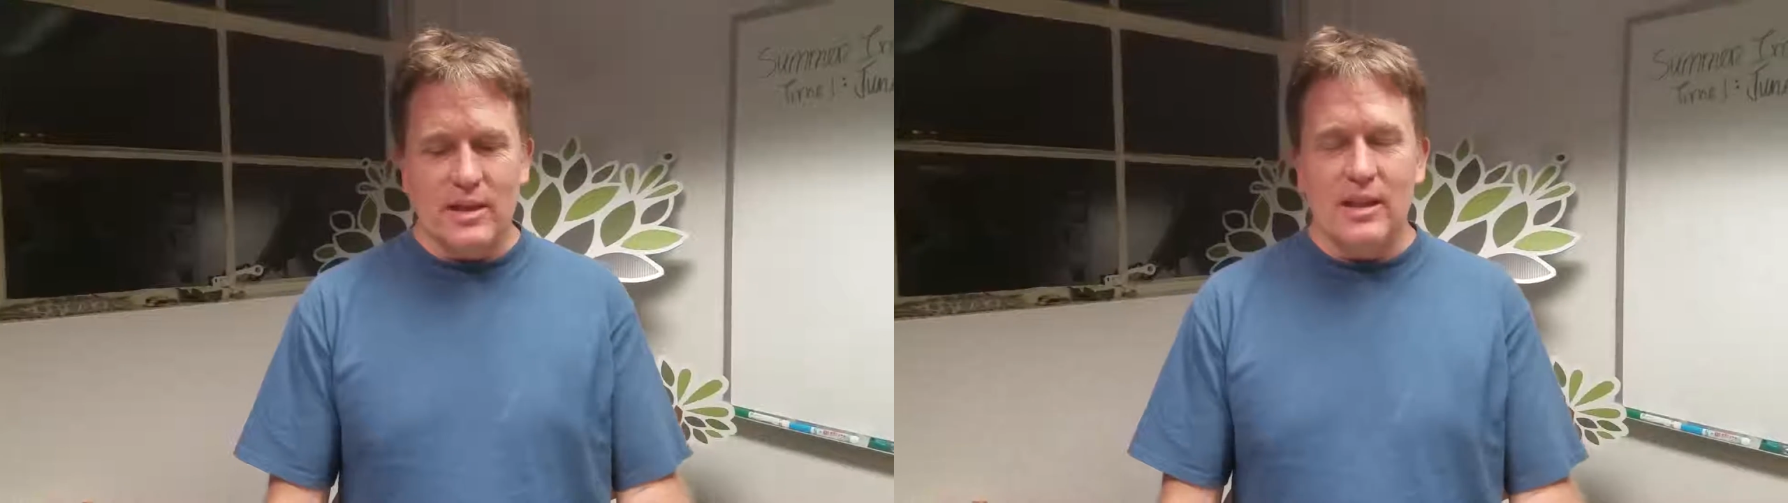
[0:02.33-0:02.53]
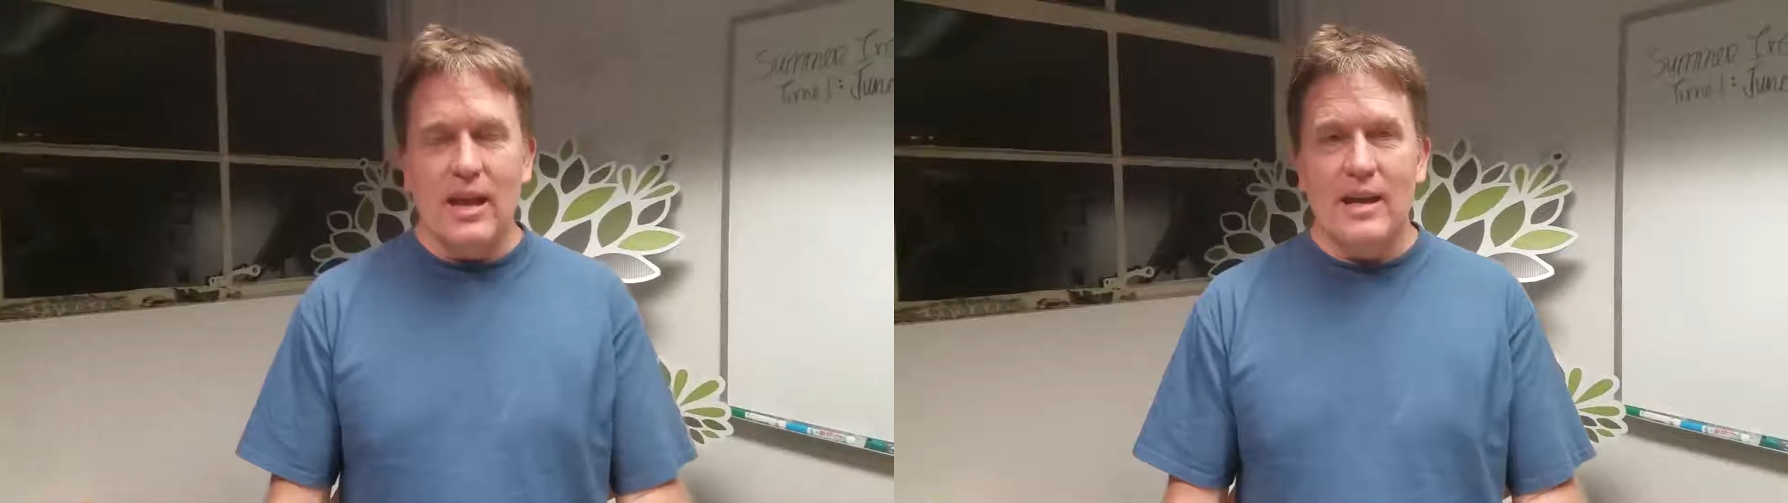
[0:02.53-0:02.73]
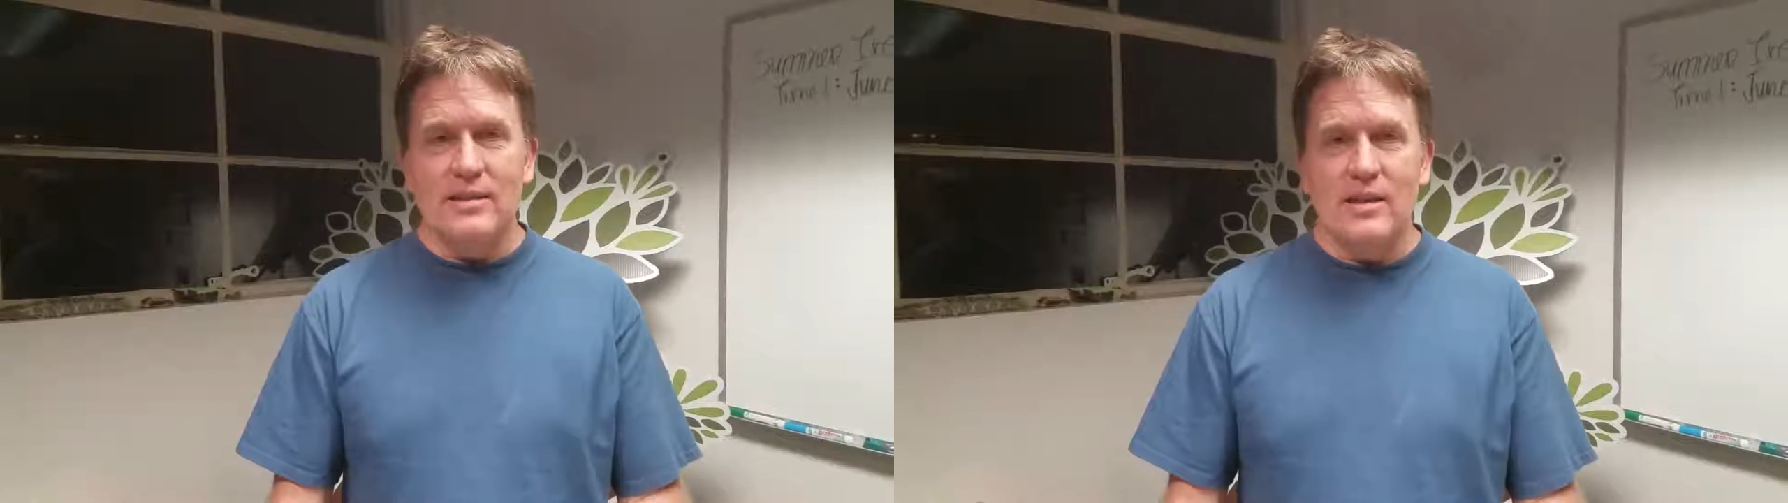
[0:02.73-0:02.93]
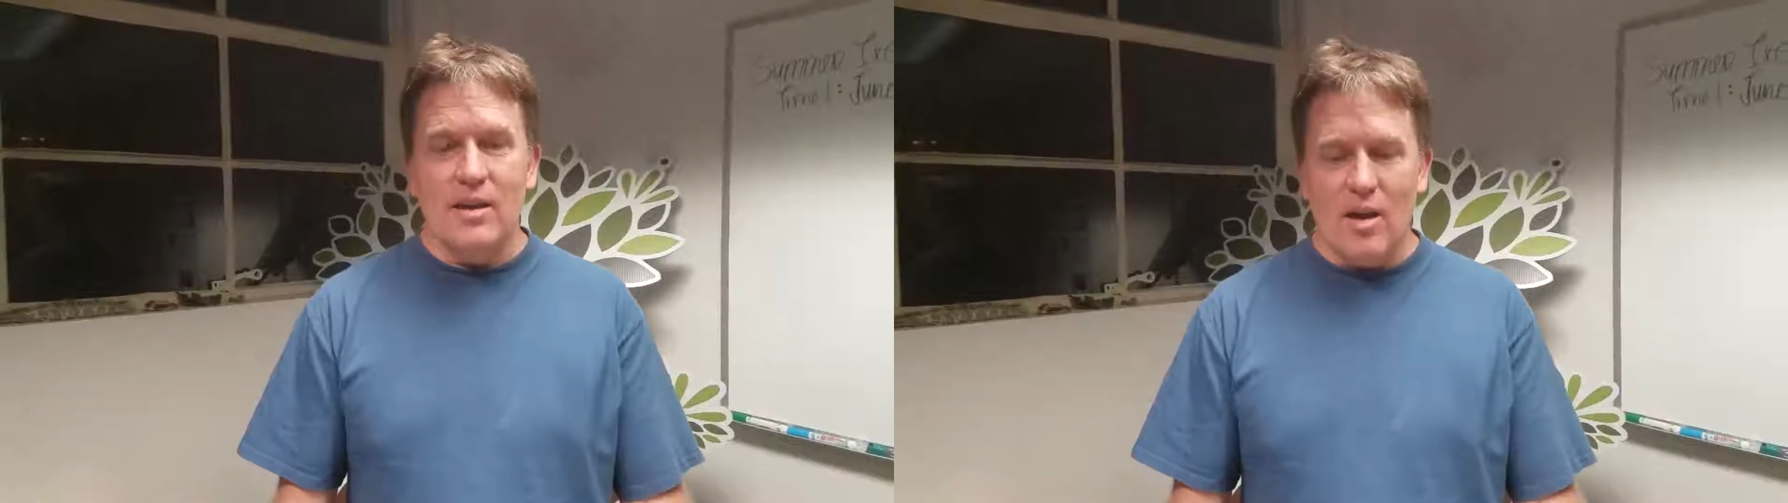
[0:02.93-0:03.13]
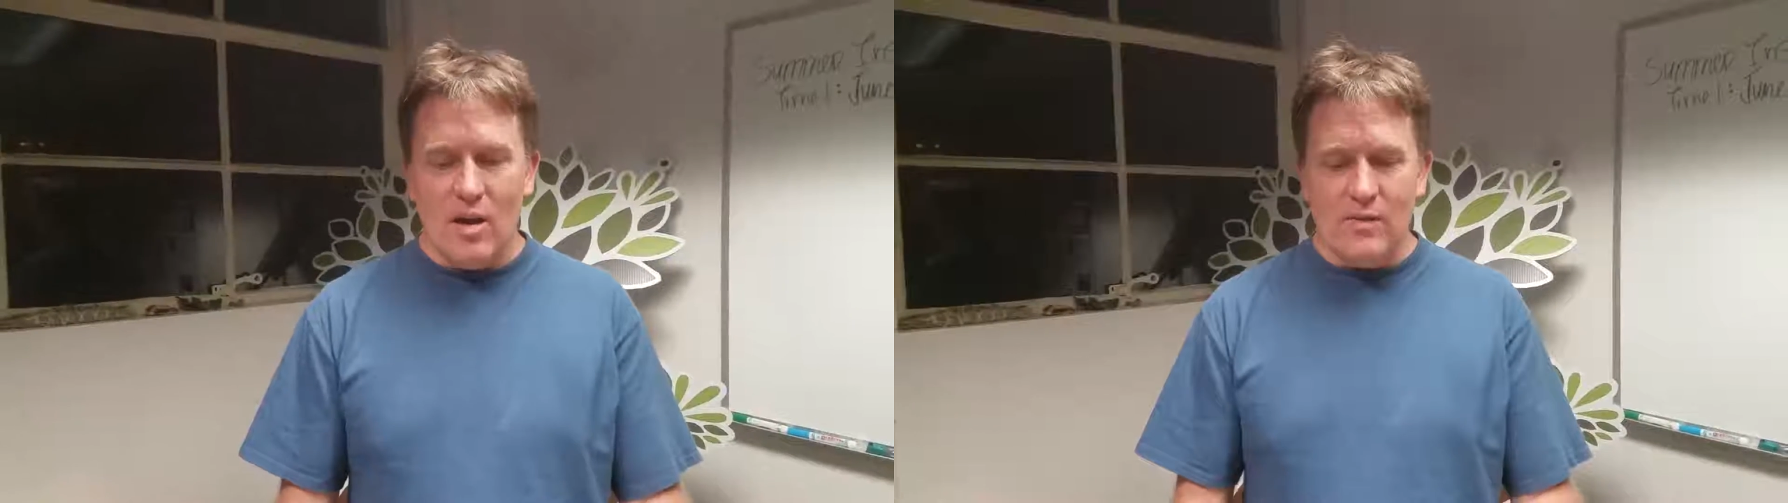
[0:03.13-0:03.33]
class on
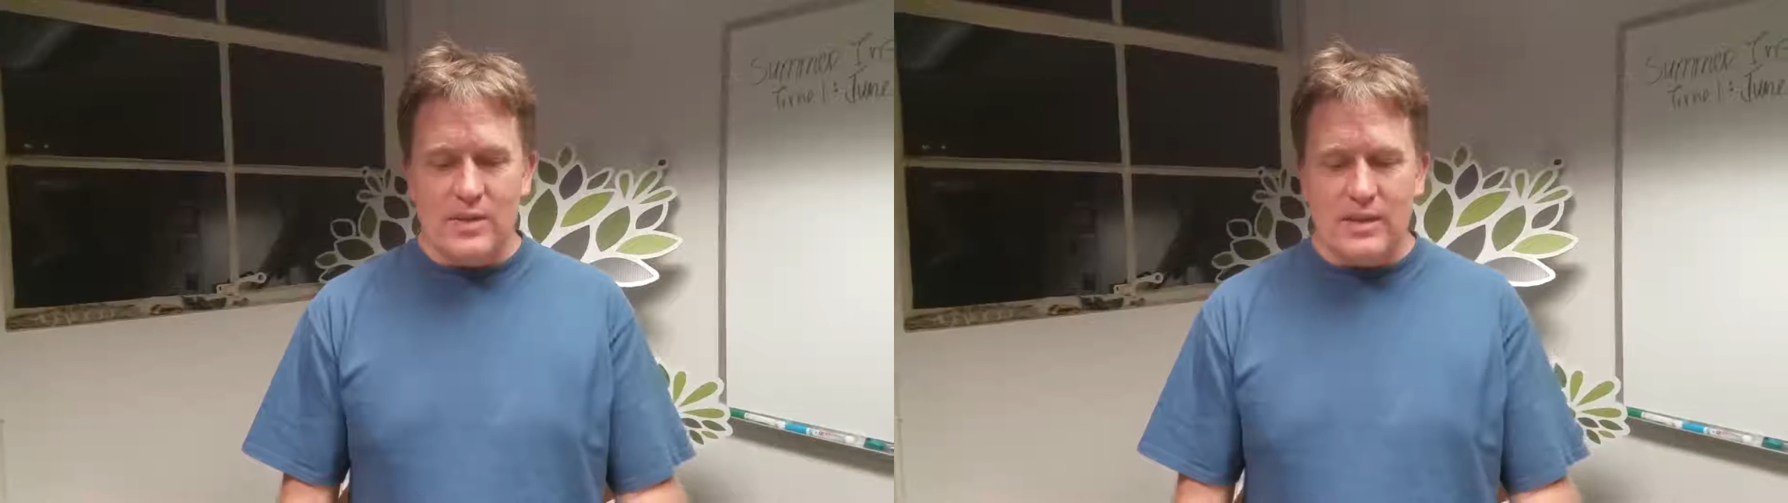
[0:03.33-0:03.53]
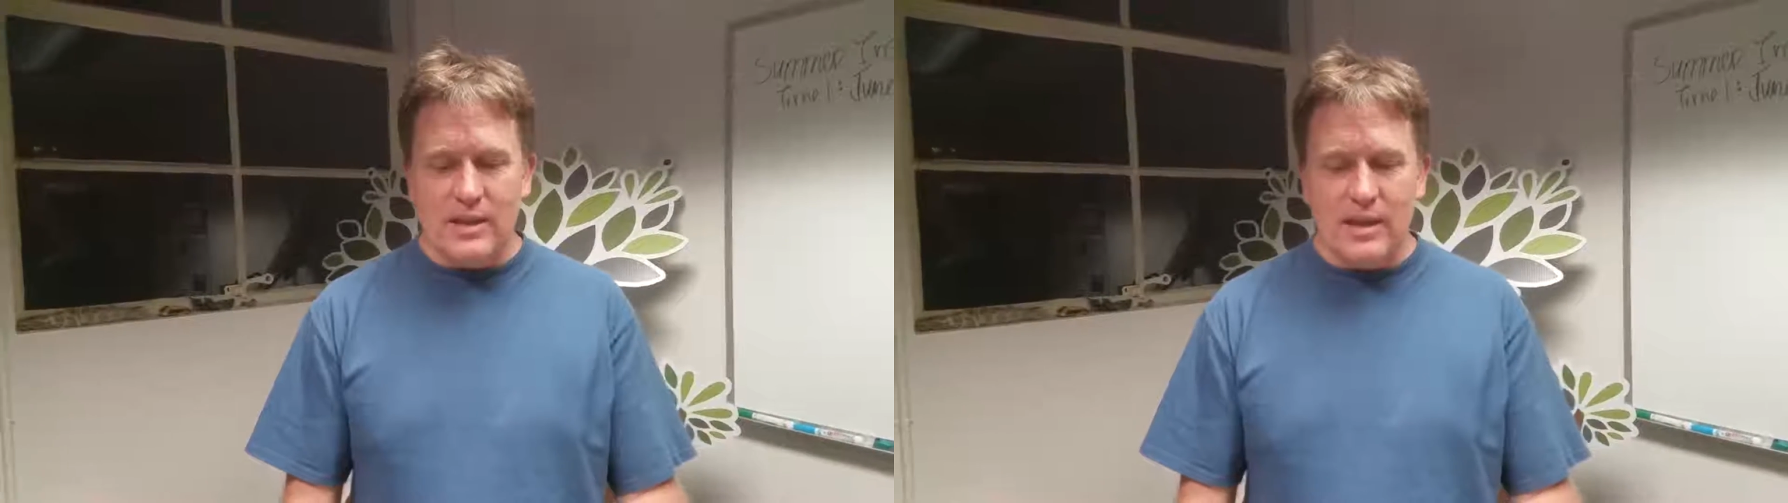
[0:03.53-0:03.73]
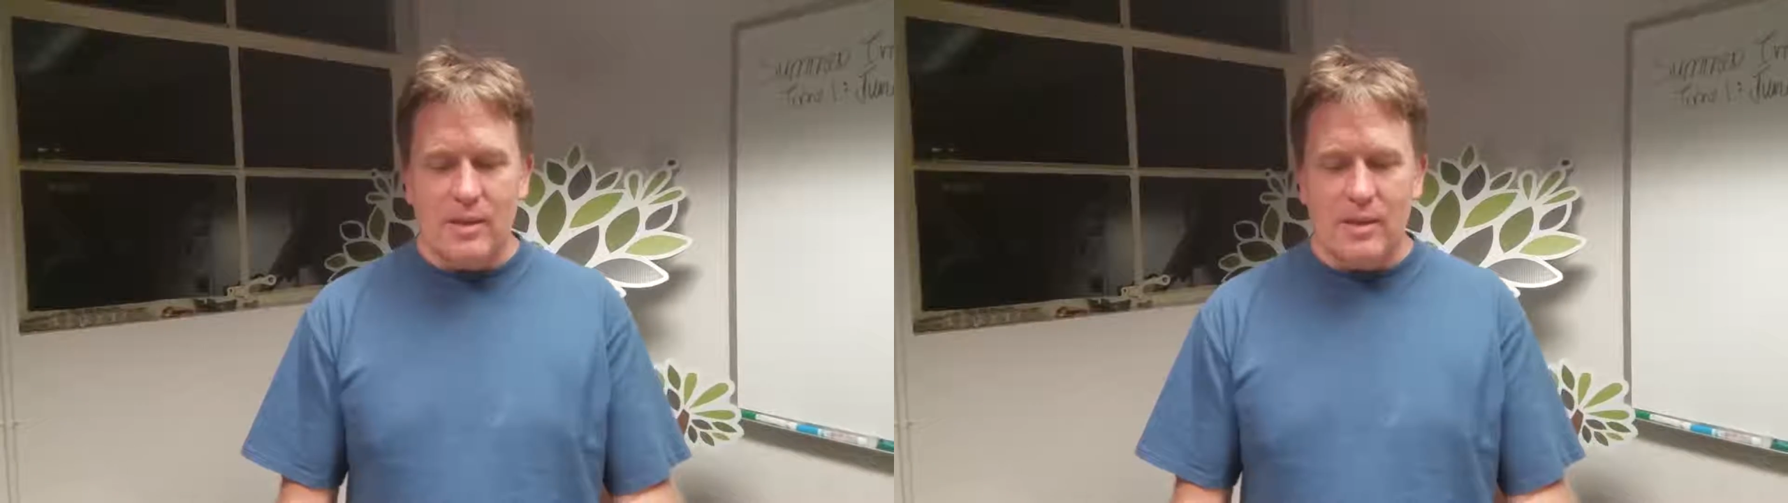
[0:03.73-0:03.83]
harvesting